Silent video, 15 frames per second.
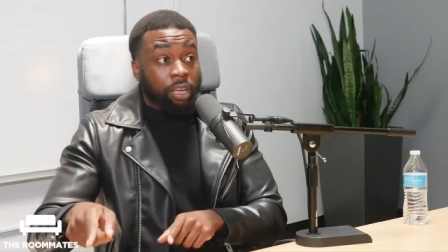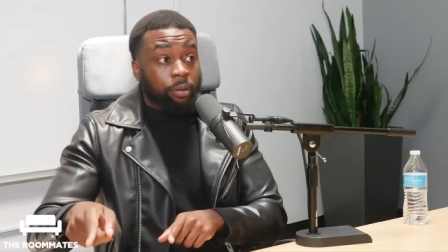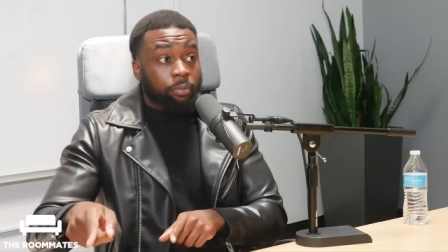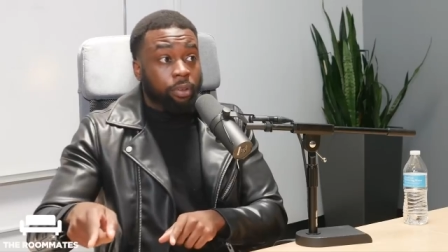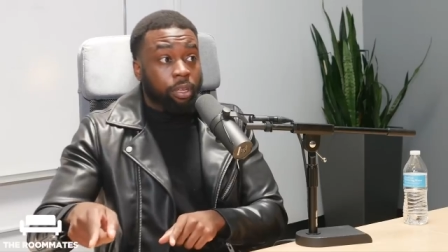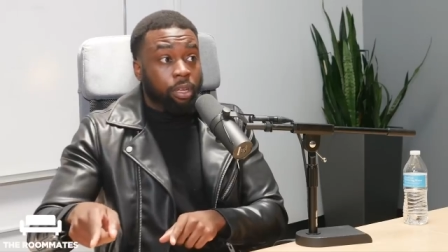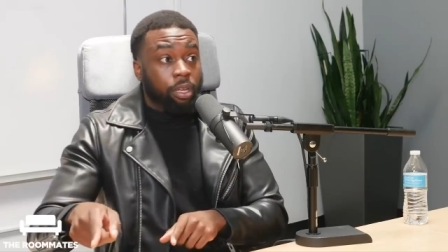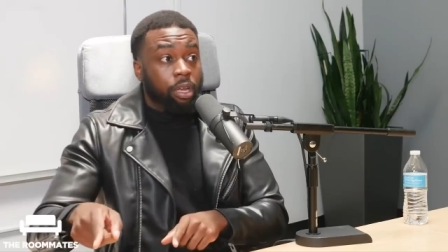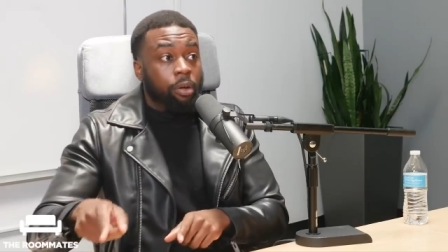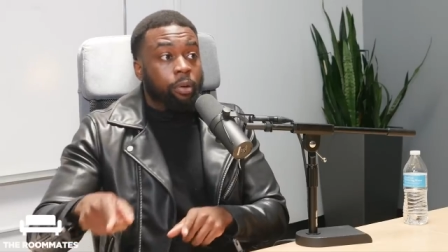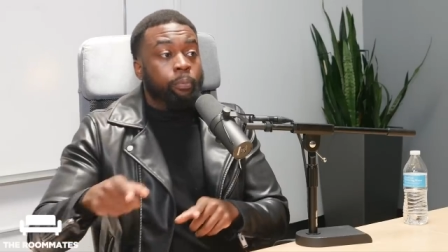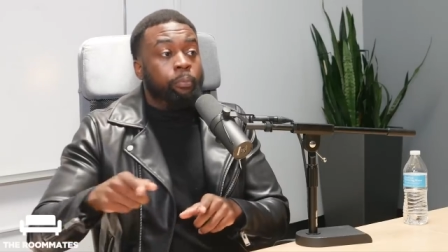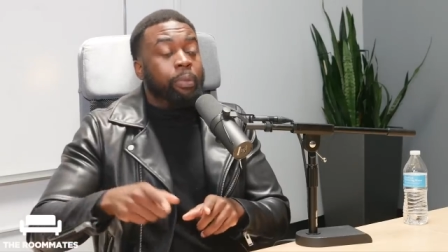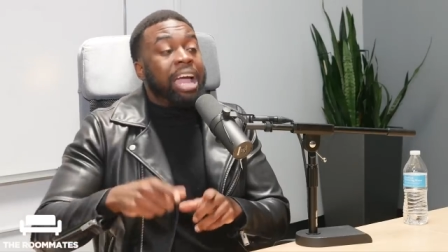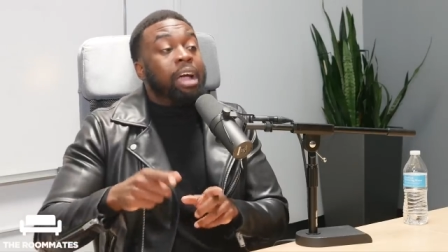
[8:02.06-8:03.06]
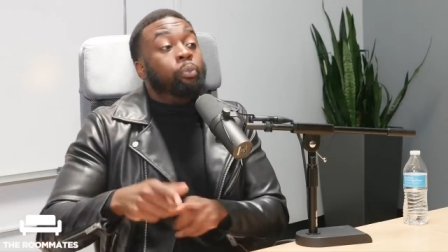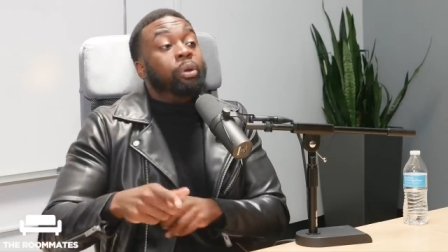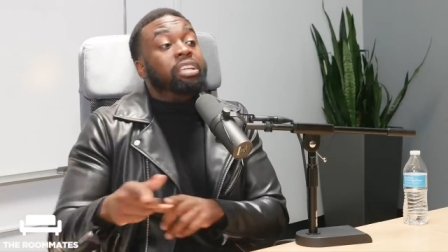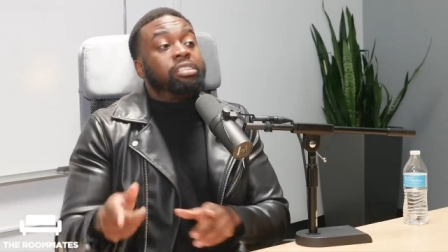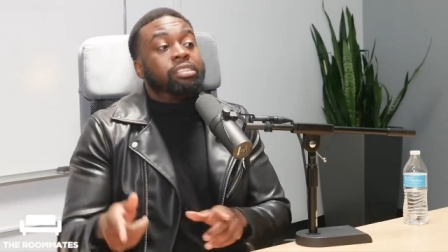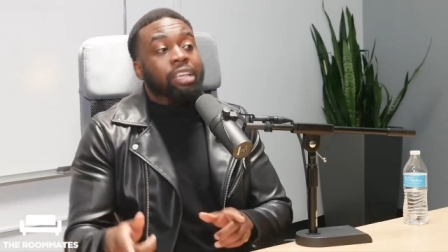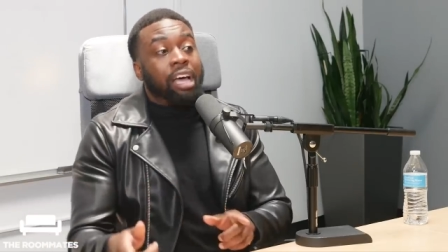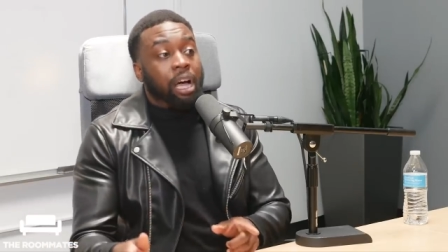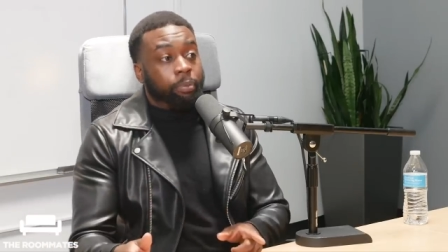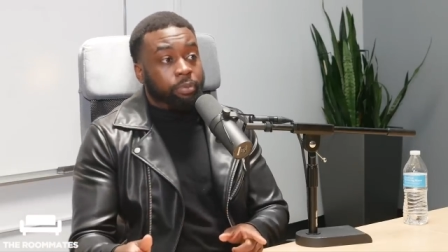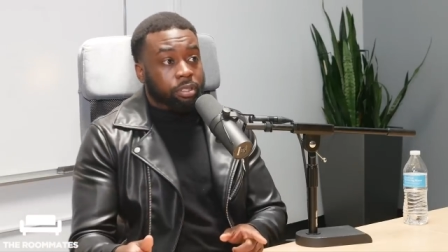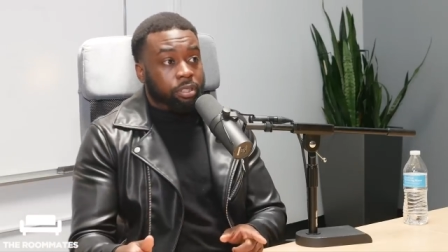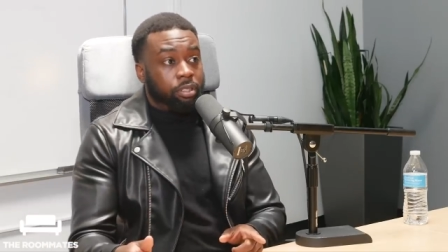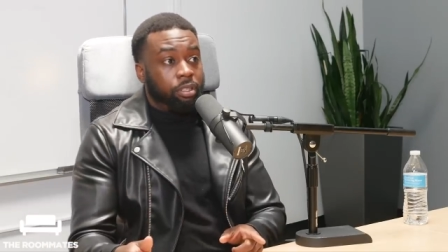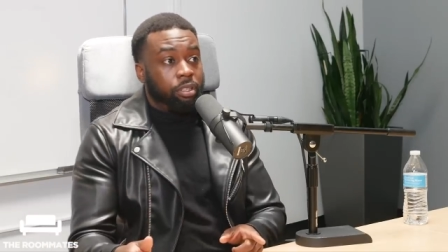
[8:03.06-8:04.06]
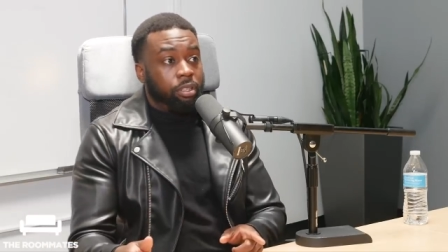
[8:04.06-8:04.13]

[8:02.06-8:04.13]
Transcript: them and we stopped.